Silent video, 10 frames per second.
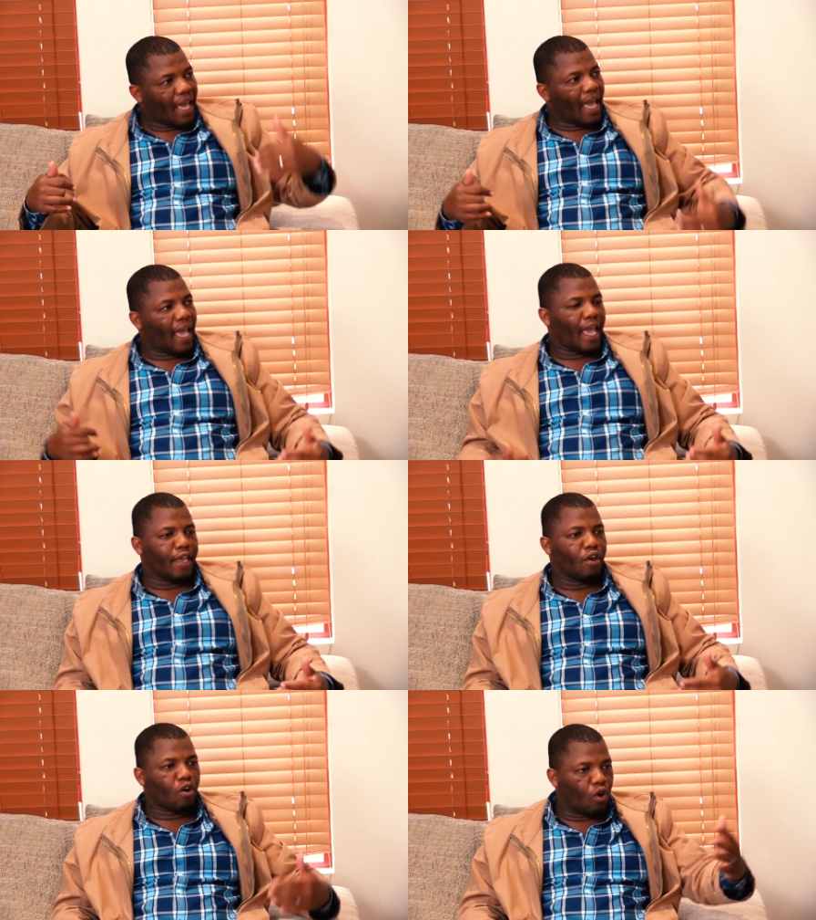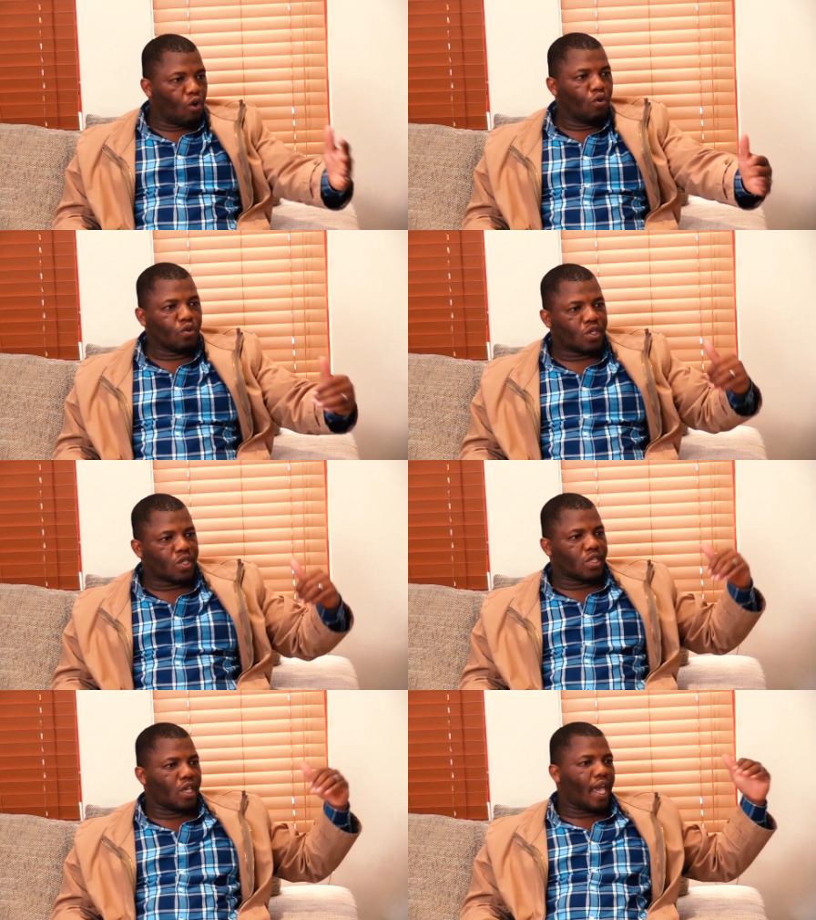uh, your
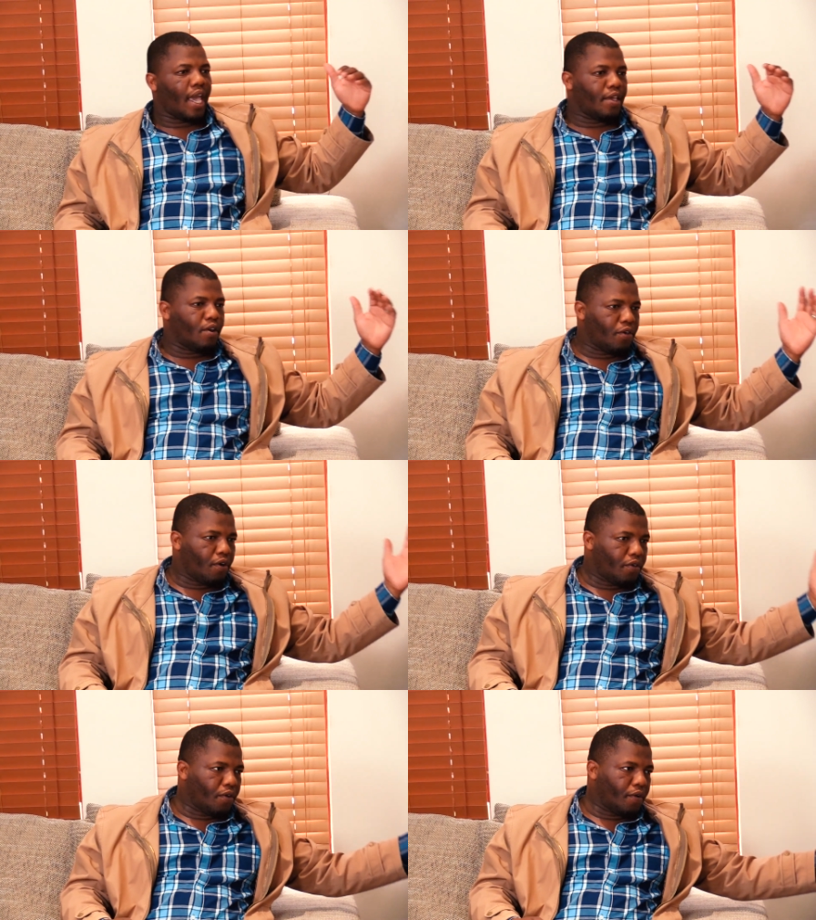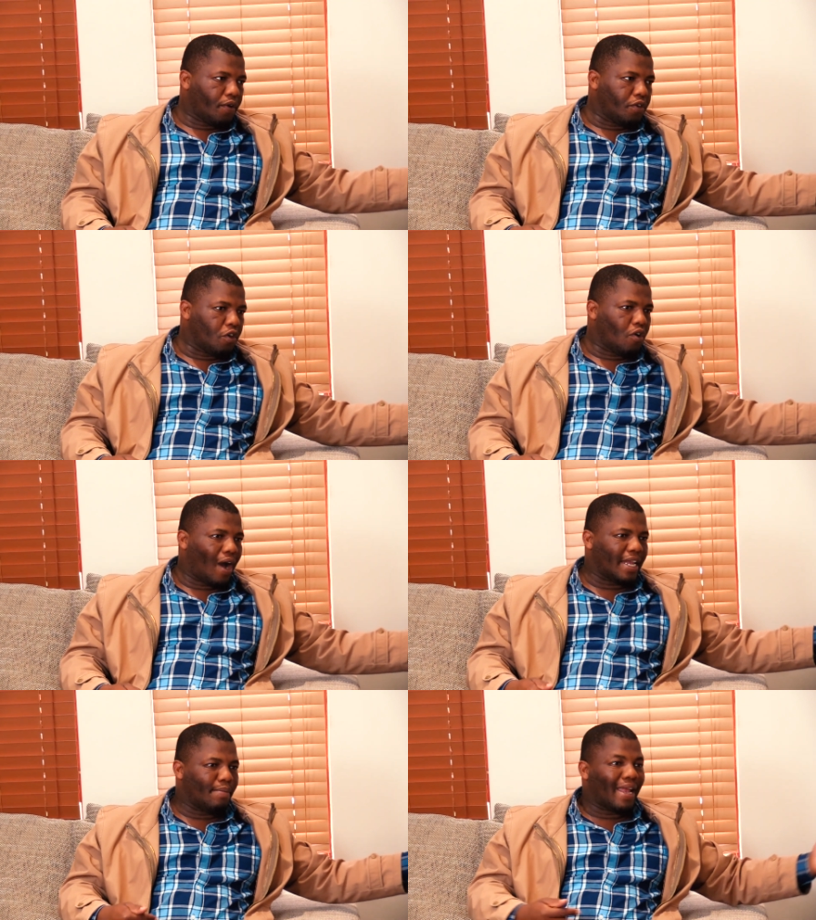goats, your, your, your, your,
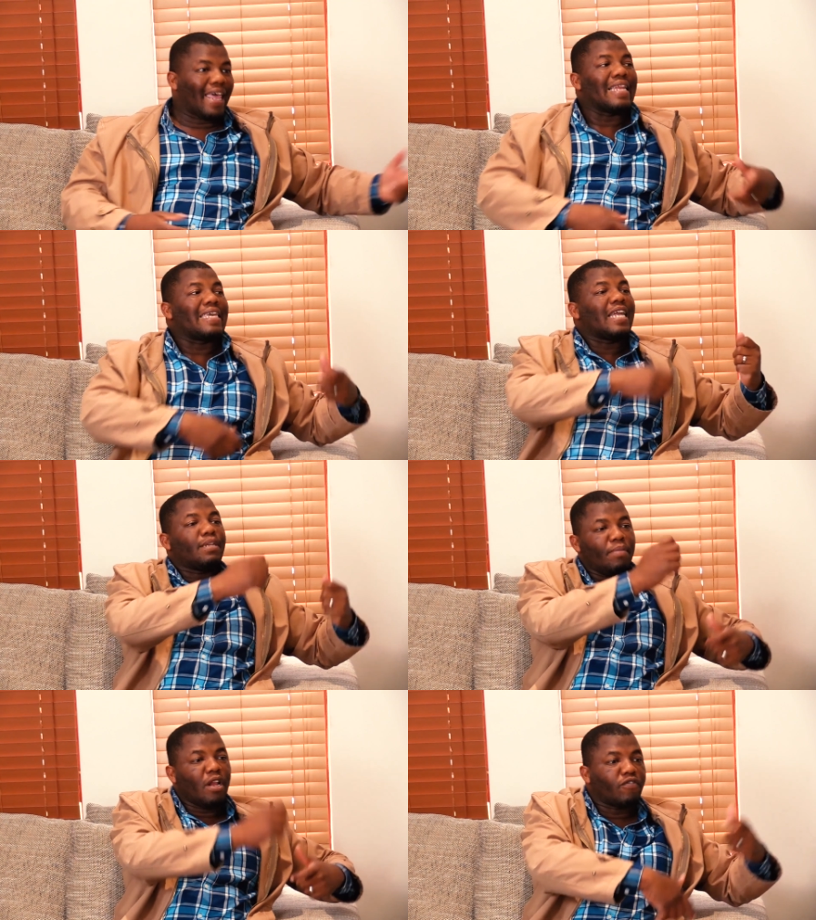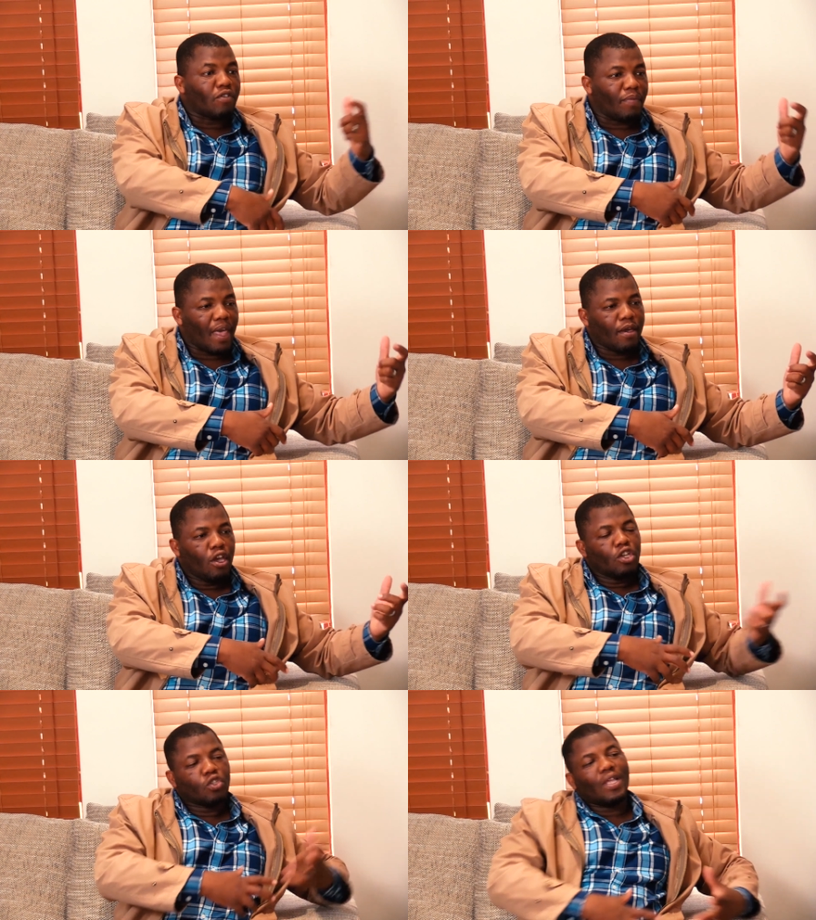animal, and get milk from there
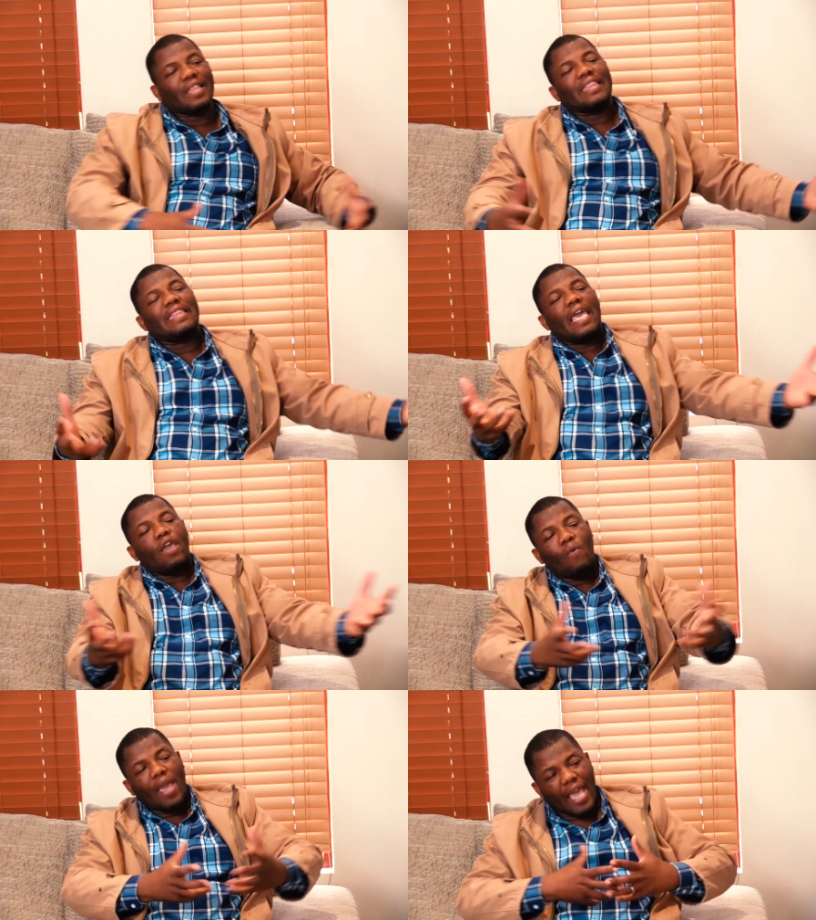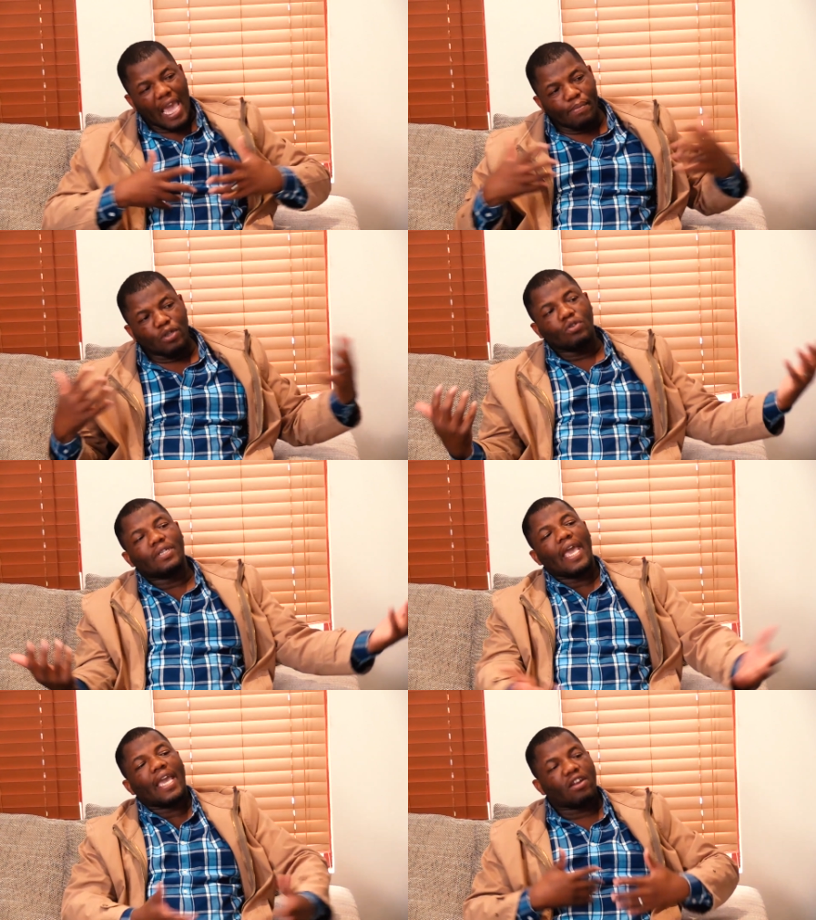so that they were able to
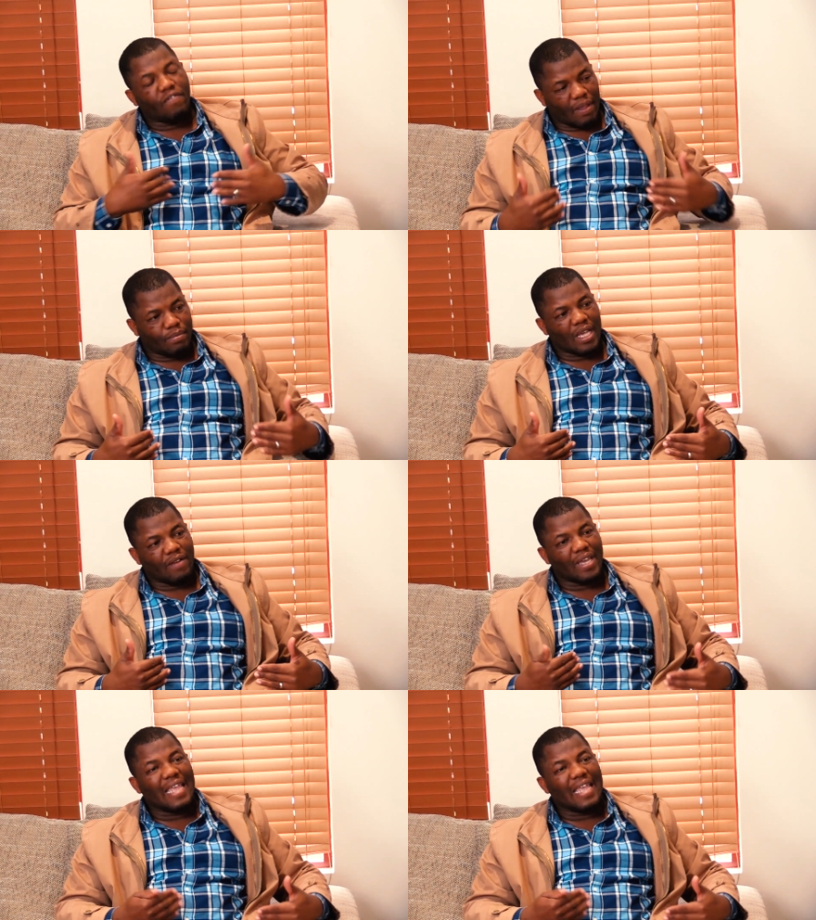take care of themselves.